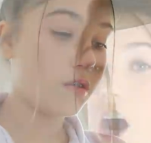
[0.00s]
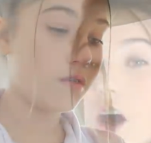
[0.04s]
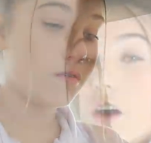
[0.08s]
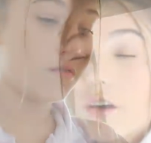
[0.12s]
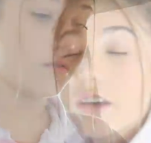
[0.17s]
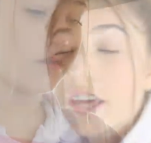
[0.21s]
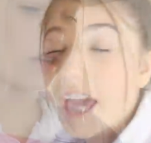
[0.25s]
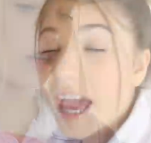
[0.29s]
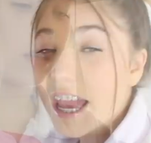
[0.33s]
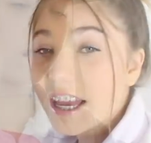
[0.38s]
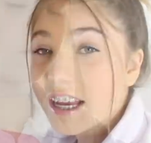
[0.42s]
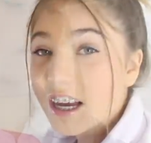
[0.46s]

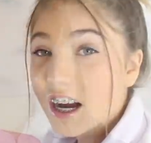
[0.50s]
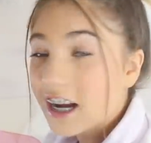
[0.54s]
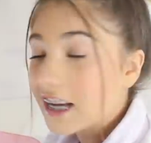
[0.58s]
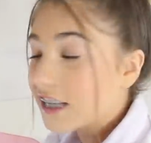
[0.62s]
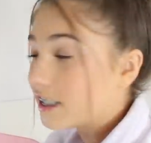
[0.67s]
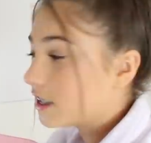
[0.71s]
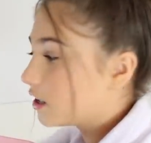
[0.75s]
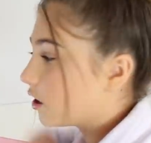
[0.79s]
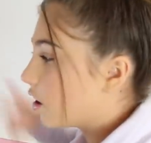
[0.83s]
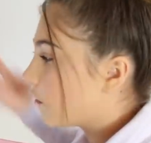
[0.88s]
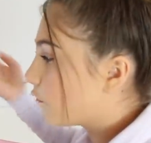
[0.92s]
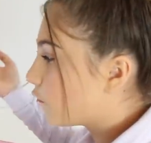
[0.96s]
Okay
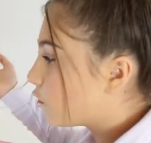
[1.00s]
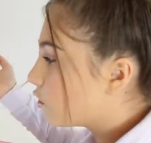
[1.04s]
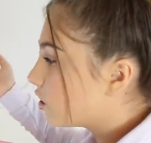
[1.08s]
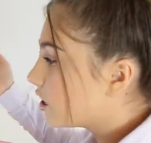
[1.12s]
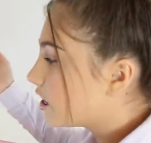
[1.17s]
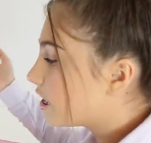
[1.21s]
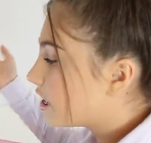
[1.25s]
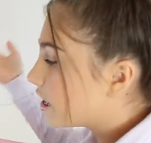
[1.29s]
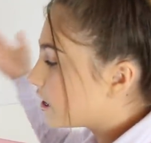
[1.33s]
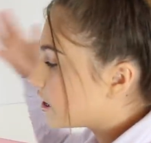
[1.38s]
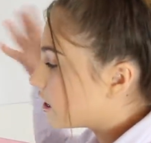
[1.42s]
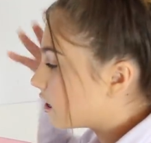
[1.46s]
guys, so I've got
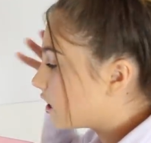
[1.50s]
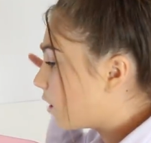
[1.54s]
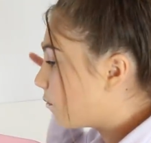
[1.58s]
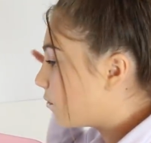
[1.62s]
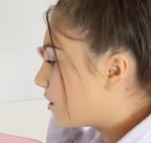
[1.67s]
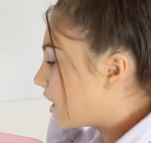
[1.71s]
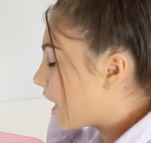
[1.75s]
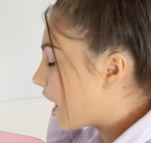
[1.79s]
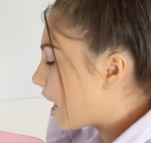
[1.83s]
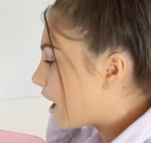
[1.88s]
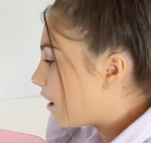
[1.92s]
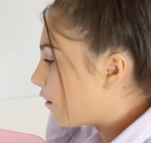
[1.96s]
the scissors
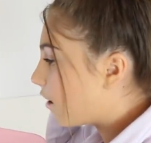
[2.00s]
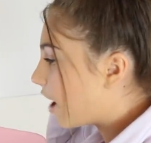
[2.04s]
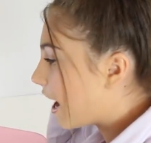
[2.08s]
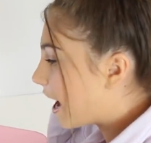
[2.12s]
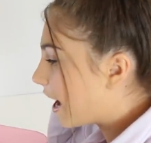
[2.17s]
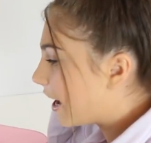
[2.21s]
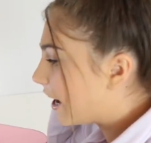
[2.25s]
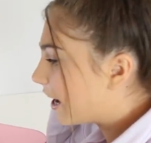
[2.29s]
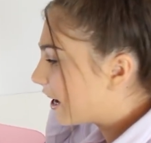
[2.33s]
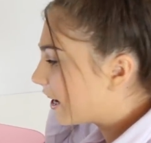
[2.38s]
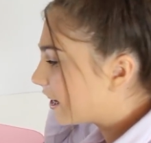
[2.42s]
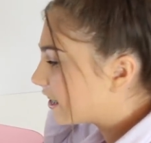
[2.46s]
up now
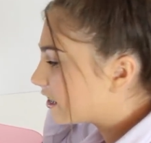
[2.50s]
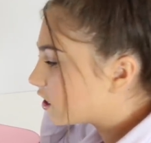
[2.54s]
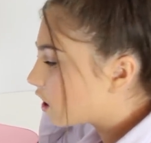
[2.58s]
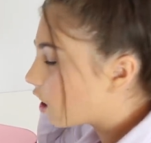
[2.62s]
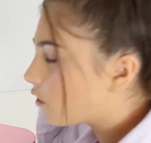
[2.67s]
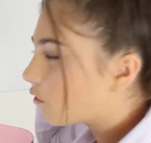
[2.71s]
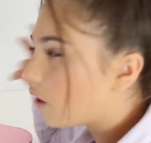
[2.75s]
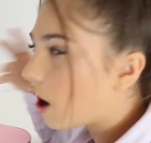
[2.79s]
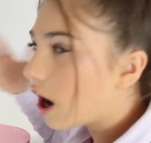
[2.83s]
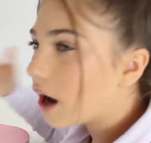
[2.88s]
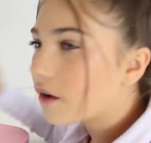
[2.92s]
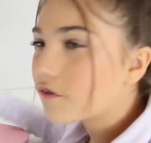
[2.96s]
and
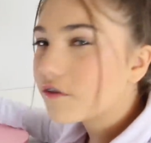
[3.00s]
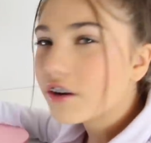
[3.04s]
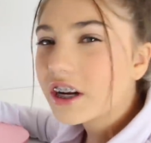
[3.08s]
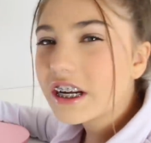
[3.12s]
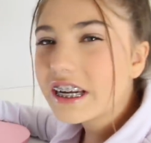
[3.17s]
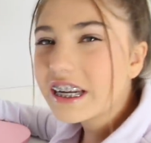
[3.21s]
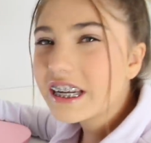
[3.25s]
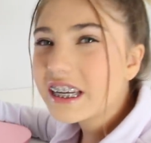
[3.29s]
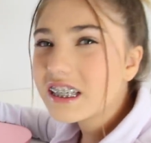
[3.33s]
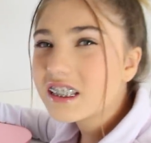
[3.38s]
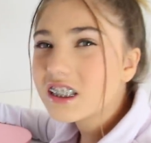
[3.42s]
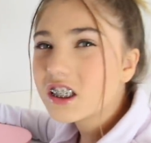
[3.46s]
I
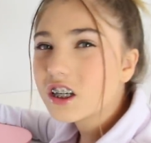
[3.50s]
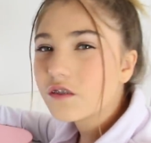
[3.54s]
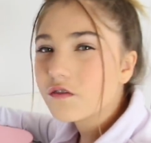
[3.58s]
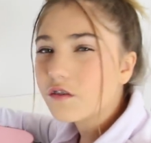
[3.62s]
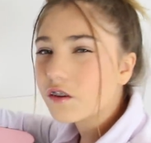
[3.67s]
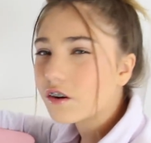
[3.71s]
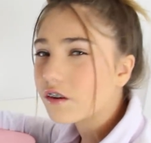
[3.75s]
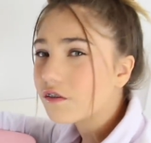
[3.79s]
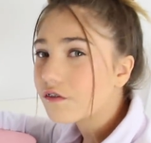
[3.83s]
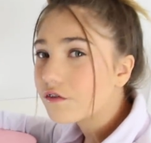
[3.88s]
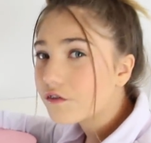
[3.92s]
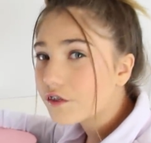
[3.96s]
really need to look
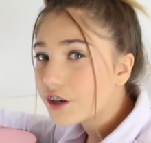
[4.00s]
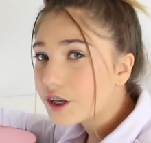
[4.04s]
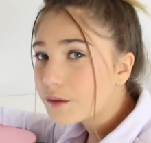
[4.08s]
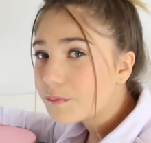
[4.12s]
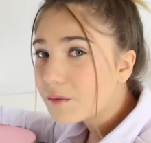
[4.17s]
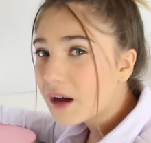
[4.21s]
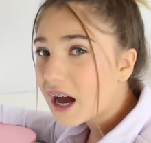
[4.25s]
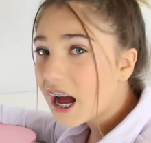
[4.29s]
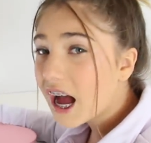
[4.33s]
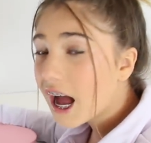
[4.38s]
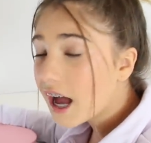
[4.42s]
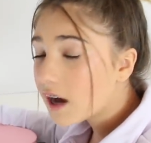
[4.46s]
for a
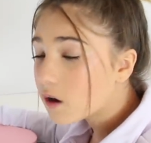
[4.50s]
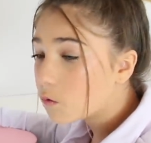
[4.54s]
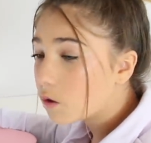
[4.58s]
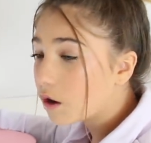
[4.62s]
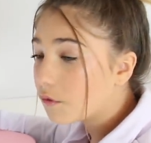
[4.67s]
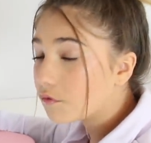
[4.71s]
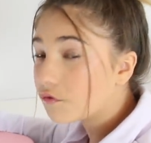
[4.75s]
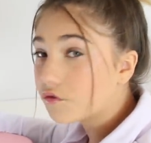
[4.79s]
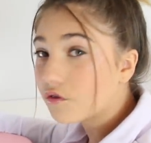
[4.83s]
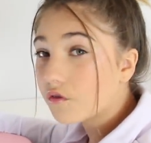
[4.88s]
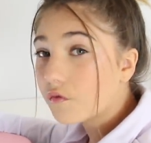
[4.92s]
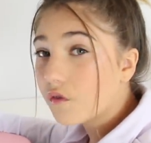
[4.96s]
3-pack,
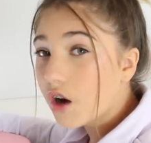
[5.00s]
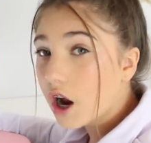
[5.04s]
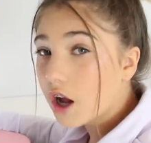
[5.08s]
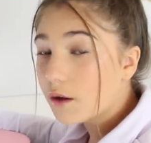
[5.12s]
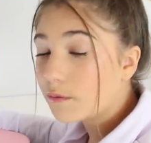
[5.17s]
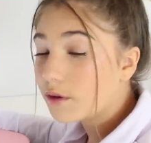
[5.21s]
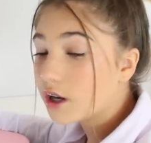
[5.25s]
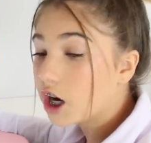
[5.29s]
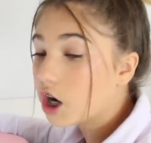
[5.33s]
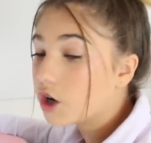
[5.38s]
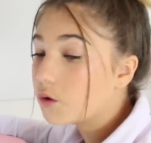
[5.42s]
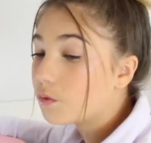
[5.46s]
one for
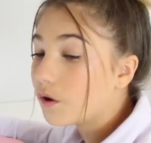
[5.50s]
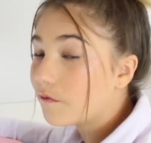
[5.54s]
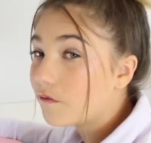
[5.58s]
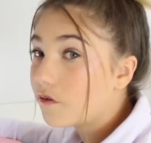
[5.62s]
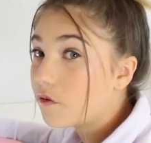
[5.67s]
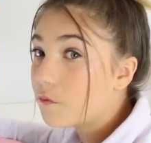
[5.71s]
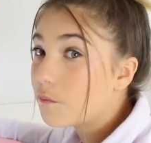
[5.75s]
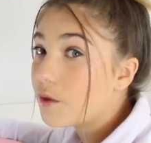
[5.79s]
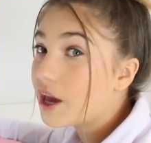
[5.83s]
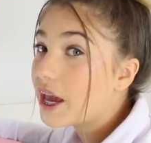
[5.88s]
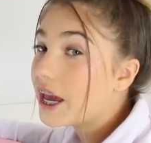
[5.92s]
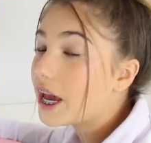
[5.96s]
Romeo, one
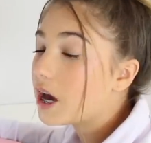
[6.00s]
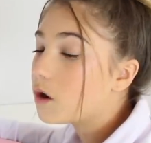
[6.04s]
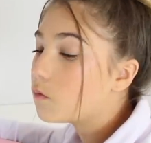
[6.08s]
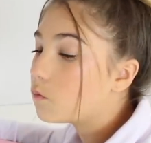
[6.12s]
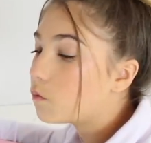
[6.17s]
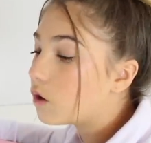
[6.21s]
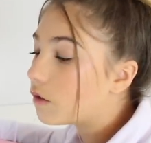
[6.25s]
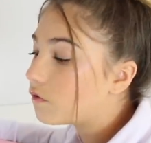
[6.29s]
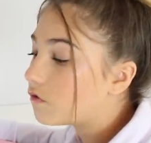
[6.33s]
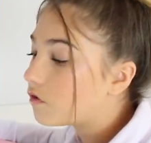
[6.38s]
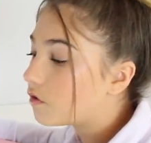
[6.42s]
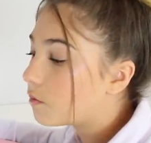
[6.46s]
for me
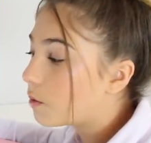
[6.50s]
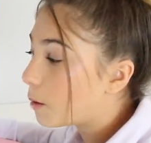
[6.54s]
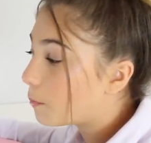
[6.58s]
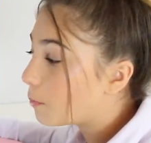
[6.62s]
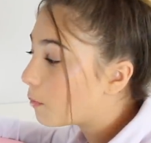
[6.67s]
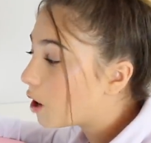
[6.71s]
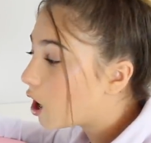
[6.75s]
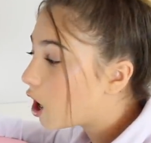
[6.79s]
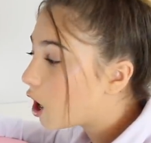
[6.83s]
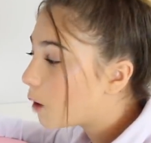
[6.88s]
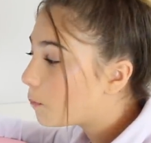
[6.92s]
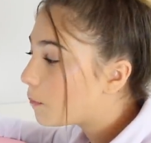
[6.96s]
and one for my
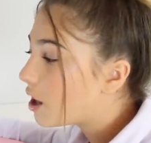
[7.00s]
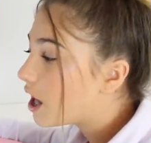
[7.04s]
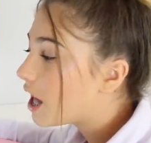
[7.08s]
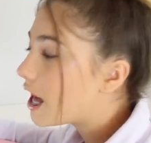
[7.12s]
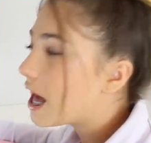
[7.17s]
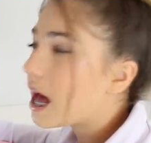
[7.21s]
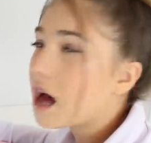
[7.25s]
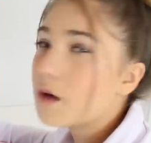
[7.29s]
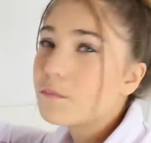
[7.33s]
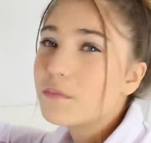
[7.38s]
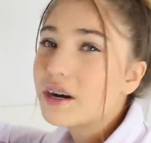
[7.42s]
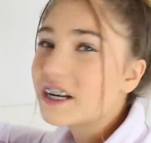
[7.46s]
mum,
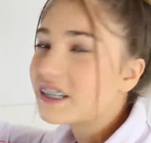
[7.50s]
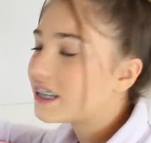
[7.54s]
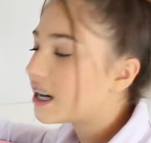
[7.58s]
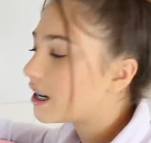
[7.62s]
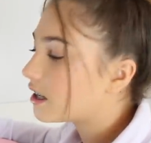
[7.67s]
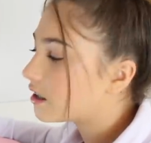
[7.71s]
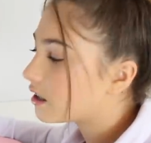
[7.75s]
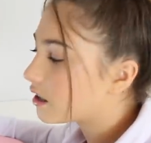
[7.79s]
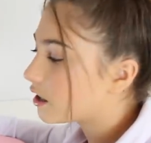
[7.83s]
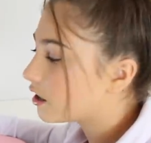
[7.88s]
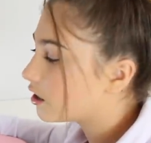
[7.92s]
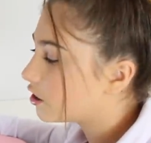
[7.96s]
and my
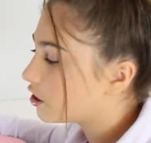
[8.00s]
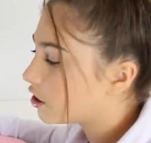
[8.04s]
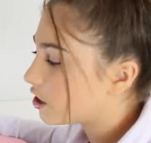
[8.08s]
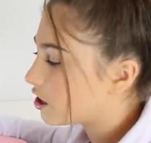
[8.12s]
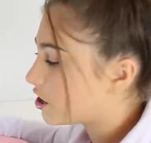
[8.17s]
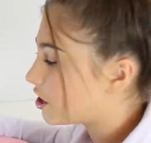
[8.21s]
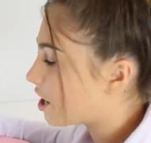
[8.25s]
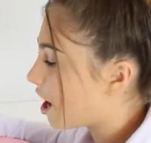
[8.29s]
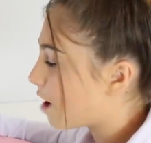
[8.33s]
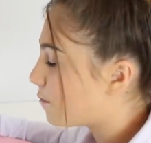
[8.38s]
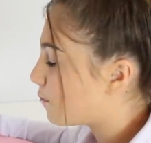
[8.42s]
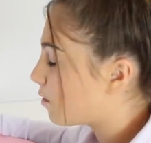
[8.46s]
dad can
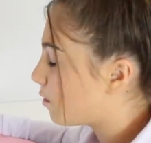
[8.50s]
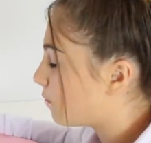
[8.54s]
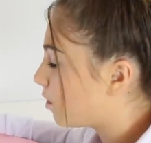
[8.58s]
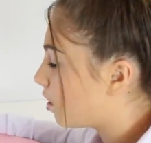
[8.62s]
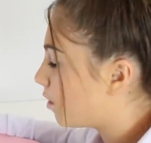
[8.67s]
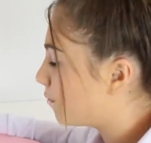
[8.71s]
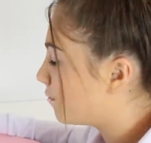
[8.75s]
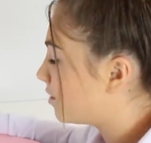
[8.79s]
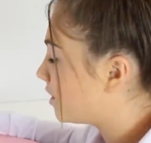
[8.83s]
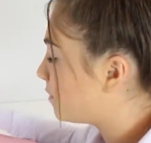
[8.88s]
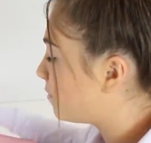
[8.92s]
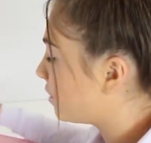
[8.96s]
just share my
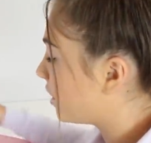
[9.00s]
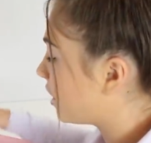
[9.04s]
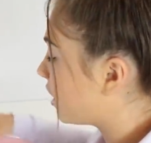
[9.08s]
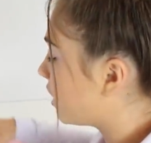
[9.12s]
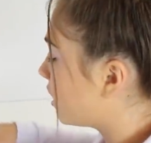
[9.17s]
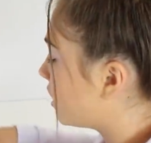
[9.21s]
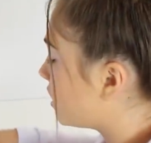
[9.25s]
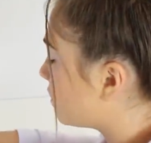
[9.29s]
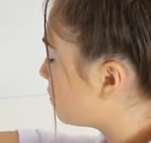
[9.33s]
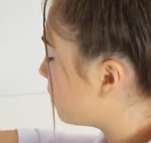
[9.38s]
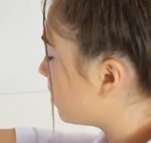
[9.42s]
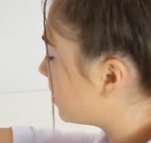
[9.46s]
mum's
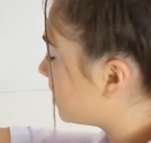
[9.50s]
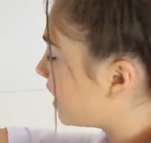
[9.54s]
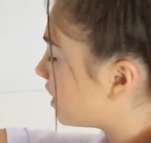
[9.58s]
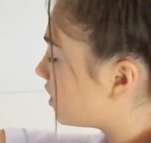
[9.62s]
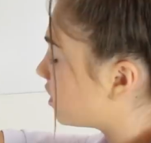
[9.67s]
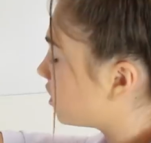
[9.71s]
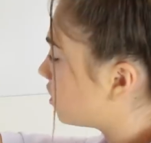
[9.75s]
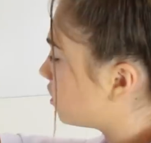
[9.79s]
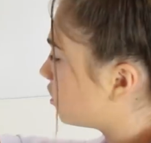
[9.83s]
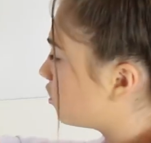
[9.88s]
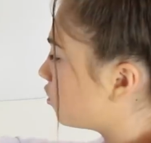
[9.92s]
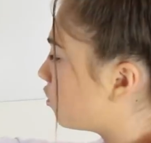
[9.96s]
because my
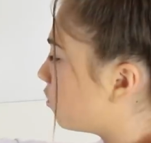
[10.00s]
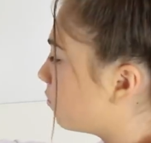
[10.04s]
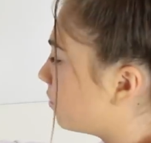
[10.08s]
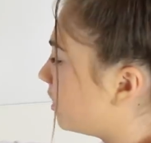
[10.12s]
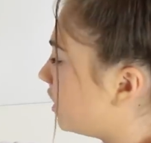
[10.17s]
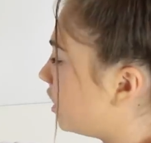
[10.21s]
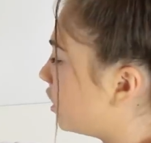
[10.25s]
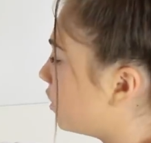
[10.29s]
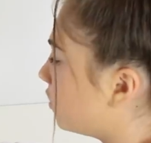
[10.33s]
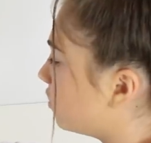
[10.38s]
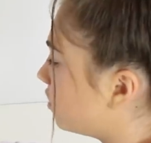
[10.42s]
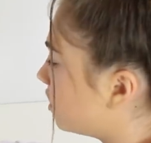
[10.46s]
dad doesn't
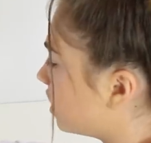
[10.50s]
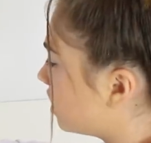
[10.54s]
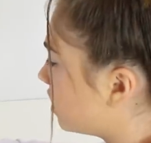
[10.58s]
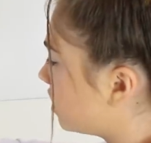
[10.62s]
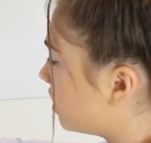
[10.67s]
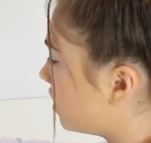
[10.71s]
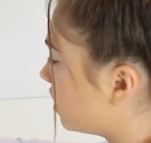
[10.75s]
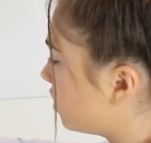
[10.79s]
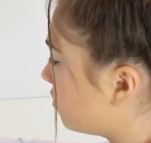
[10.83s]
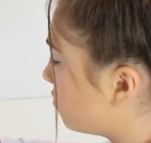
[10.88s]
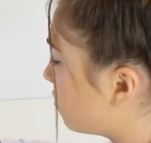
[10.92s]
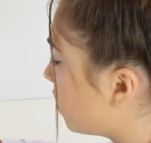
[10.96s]
normally use
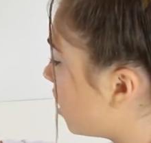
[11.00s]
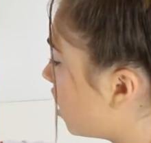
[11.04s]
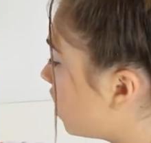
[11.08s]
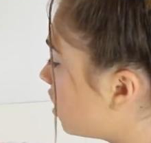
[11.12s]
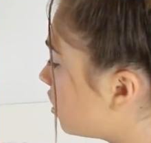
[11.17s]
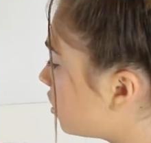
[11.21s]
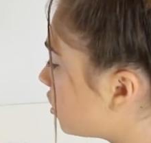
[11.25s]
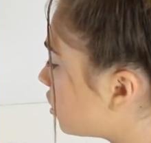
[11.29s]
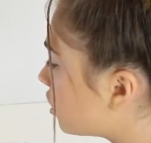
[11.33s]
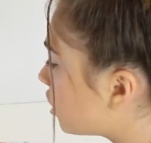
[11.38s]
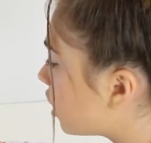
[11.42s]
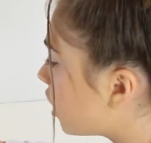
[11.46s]
scissors as
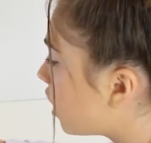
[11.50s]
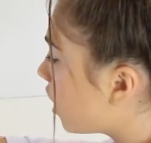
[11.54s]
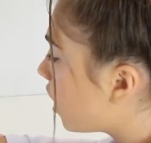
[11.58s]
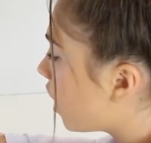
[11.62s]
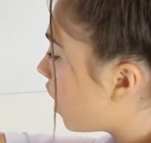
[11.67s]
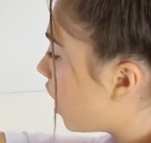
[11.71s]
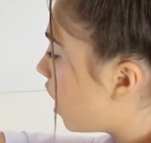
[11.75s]
much,